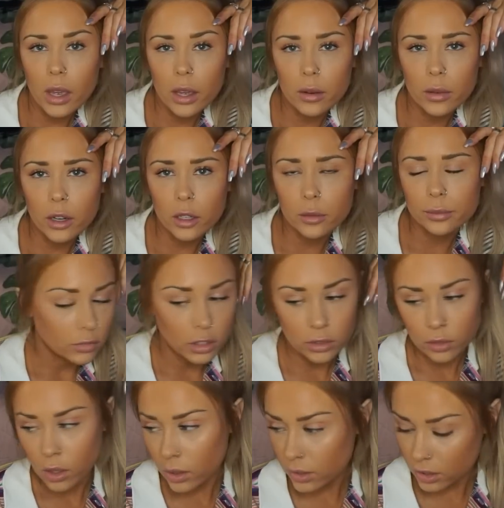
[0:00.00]
I don't know. This
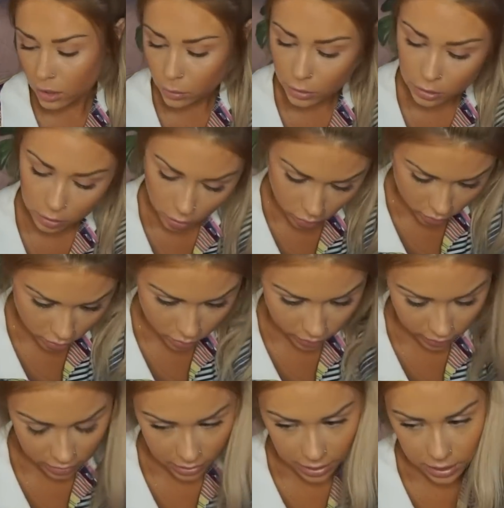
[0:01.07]
vlog is gonna be so
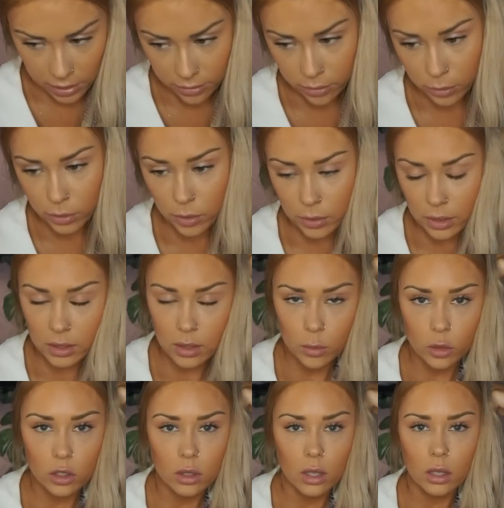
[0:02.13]
annoying to edit for me because
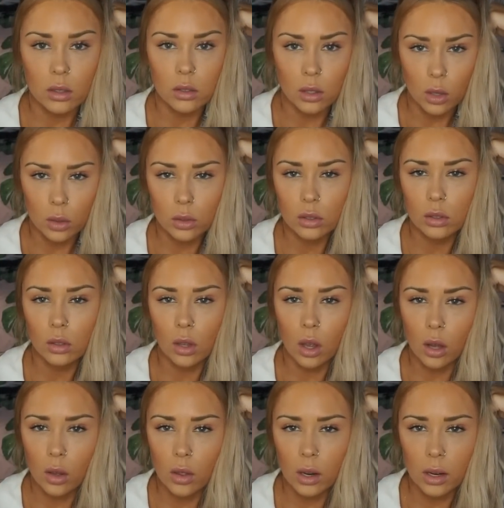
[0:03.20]
I'm just like so
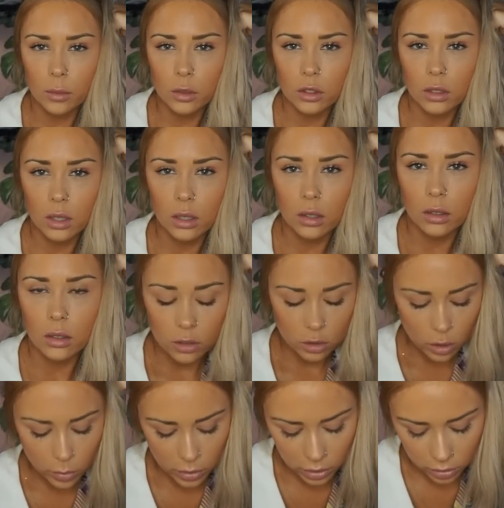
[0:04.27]
slow that I'm just like, there's
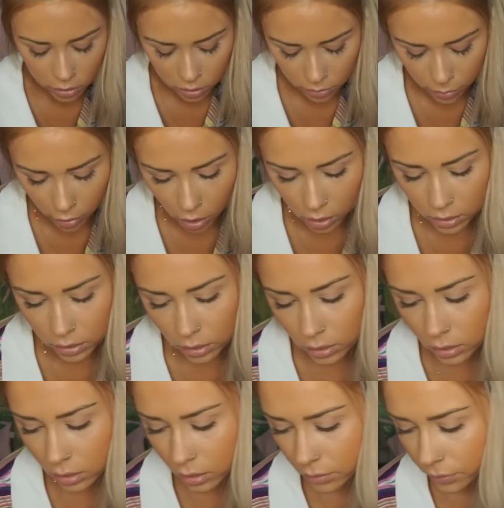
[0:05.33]
so many just
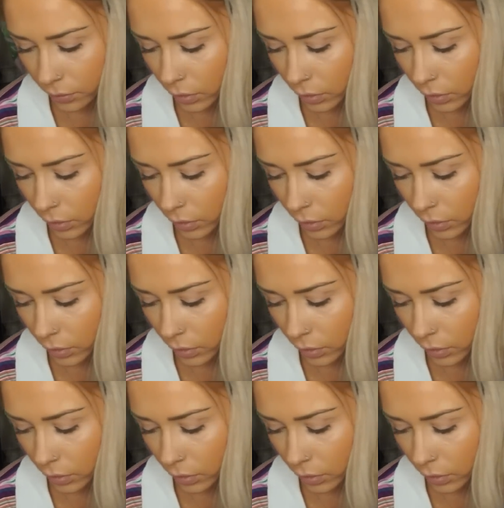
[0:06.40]
pauses and.